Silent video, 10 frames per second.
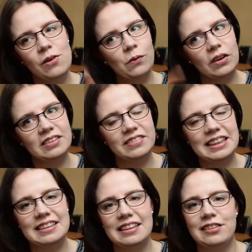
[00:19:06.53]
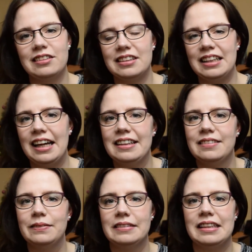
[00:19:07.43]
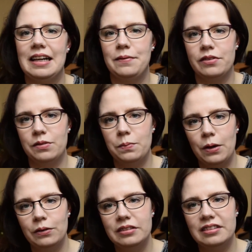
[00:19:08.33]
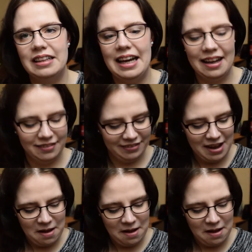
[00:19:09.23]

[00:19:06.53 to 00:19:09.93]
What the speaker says: one of the additional items that I'm supposed to have,